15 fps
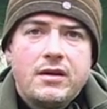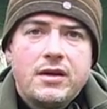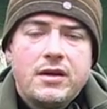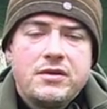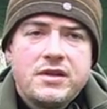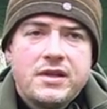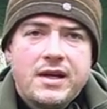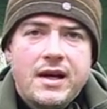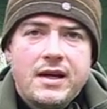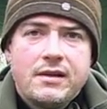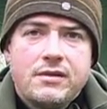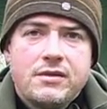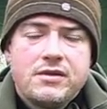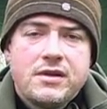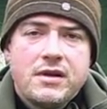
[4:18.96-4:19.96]
using
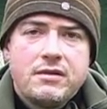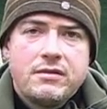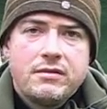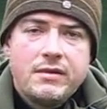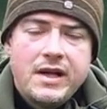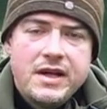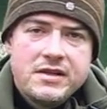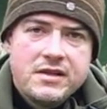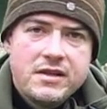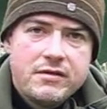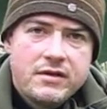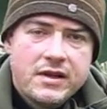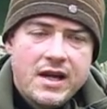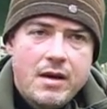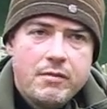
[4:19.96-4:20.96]
kettles that are heated
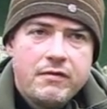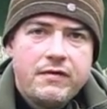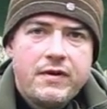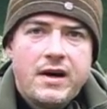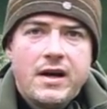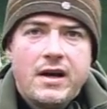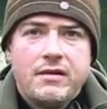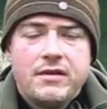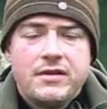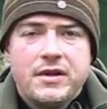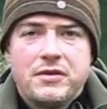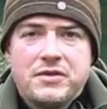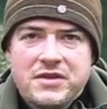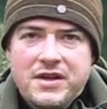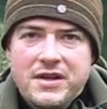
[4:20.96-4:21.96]
over a campfire and
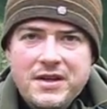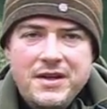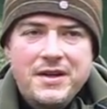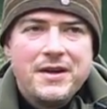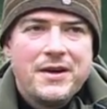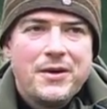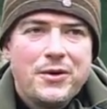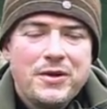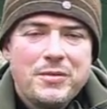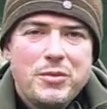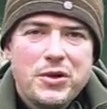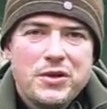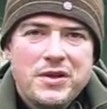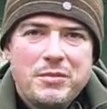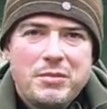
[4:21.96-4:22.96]
used to all the
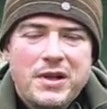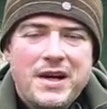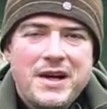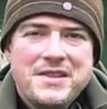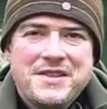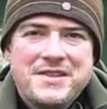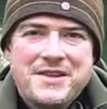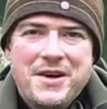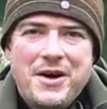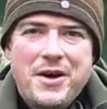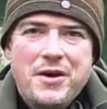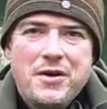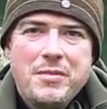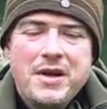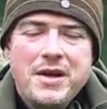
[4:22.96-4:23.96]
modern appliances at
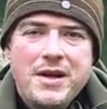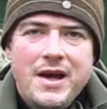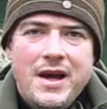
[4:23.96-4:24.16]
home.